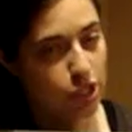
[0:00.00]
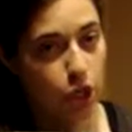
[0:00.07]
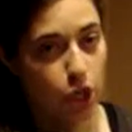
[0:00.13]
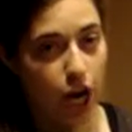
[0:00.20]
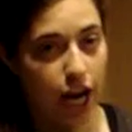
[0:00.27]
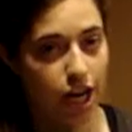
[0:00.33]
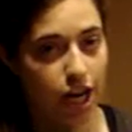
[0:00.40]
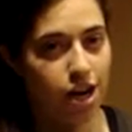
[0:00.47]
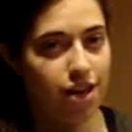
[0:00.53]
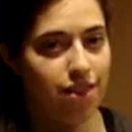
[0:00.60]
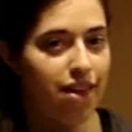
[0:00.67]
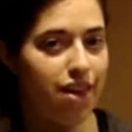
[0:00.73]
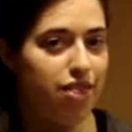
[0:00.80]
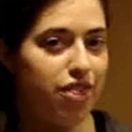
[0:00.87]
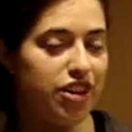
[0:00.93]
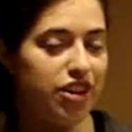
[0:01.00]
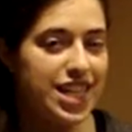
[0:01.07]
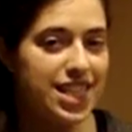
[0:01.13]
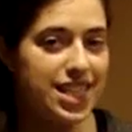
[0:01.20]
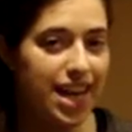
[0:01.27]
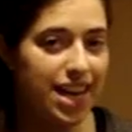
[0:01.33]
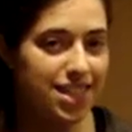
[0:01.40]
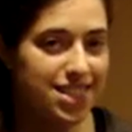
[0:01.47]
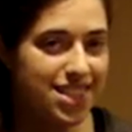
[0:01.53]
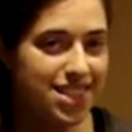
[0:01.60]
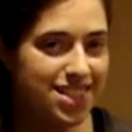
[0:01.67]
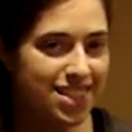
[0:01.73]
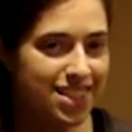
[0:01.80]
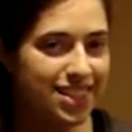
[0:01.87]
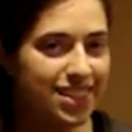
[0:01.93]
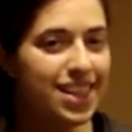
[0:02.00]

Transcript: greater than 3/6.